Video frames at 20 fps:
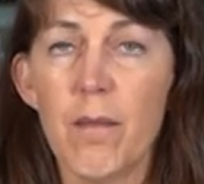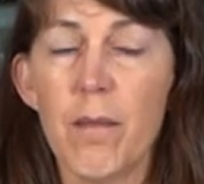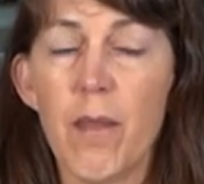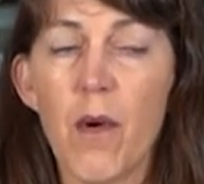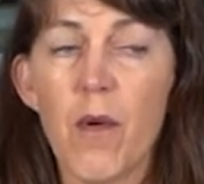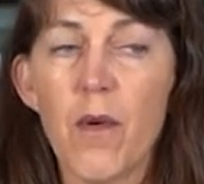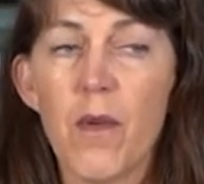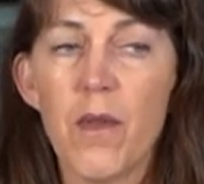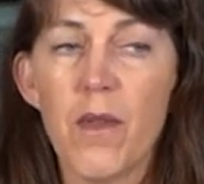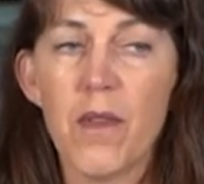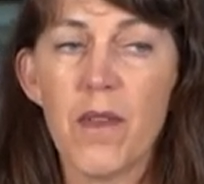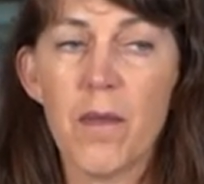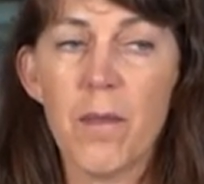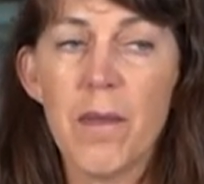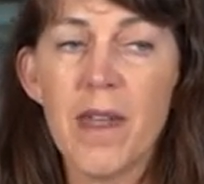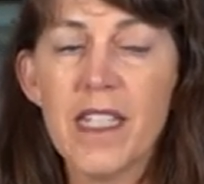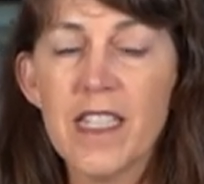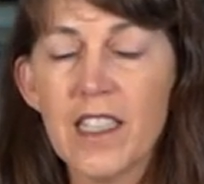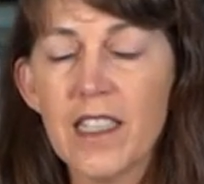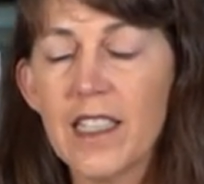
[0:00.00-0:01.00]
both
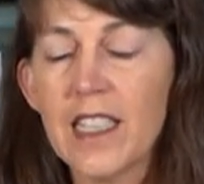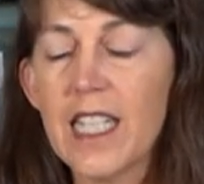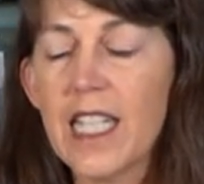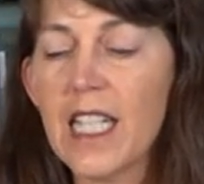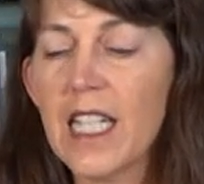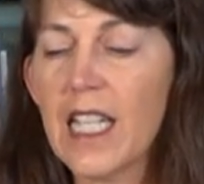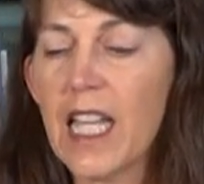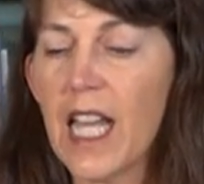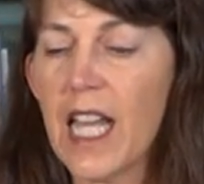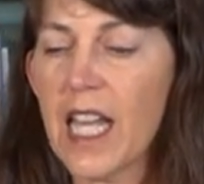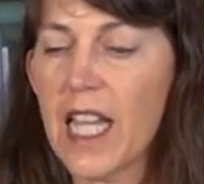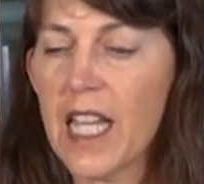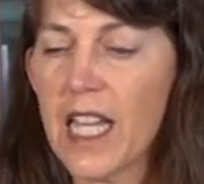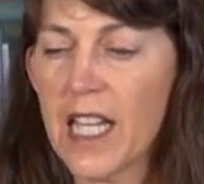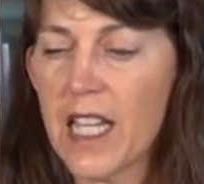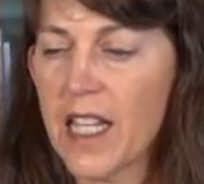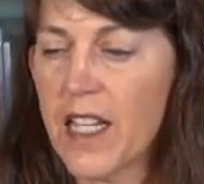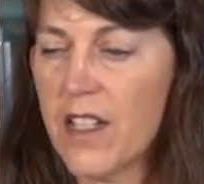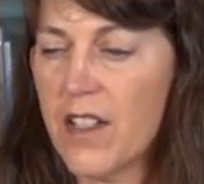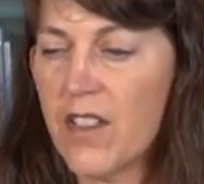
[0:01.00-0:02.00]
mentally
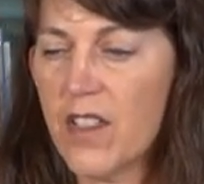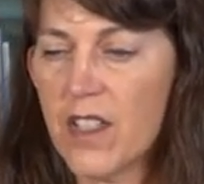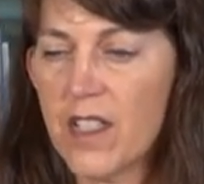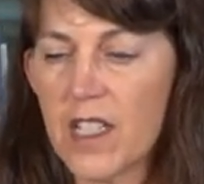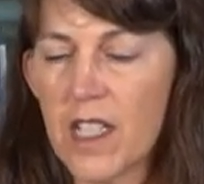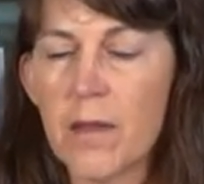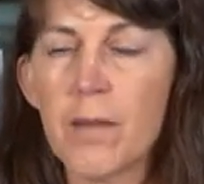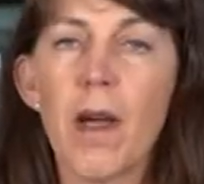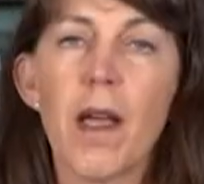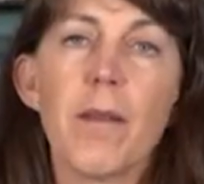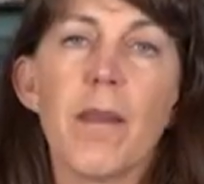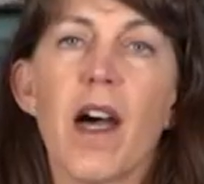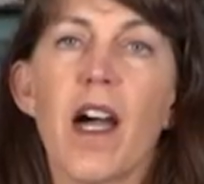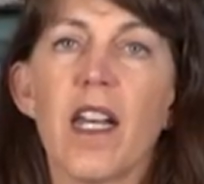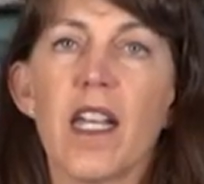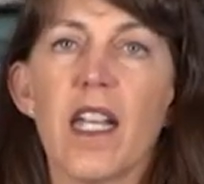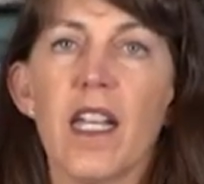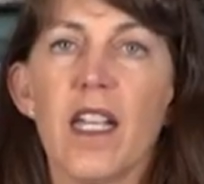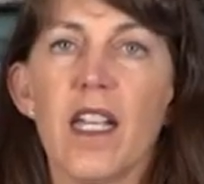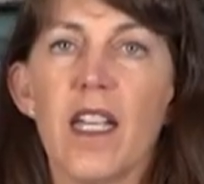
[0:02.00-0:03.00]
and just in my
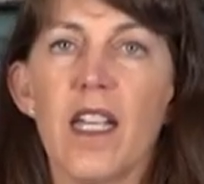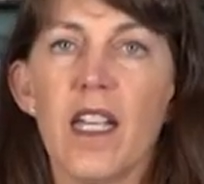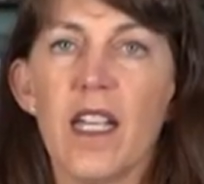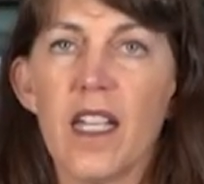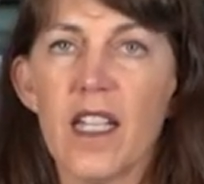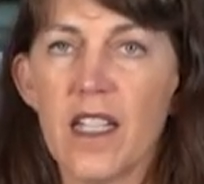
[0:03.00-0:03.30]
body.